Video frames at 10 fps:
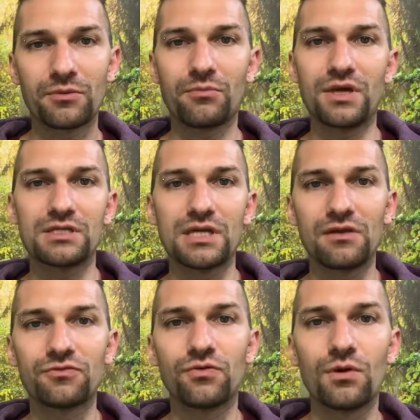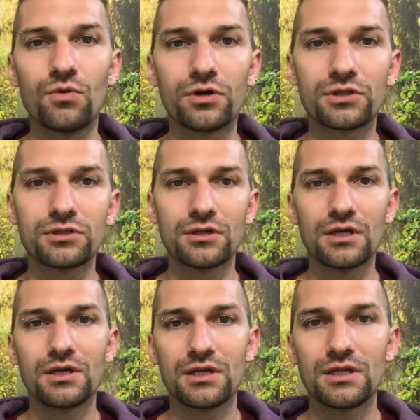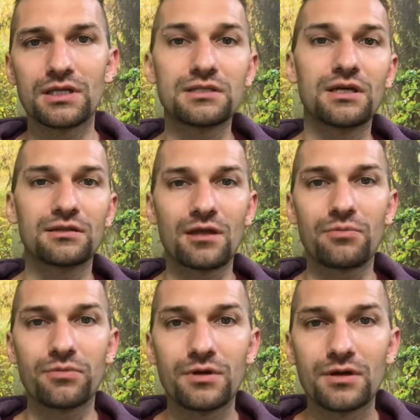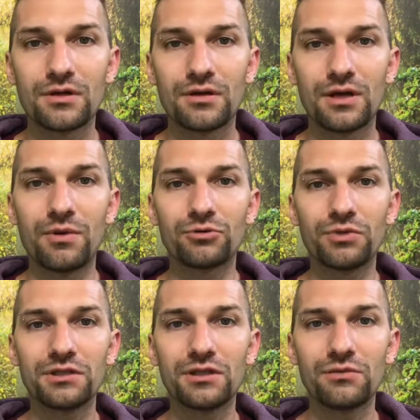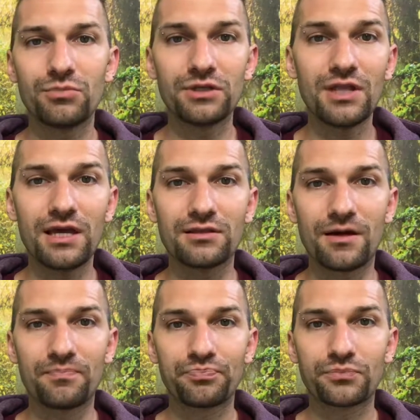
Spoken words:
Myself too, I worked in a startup about big data.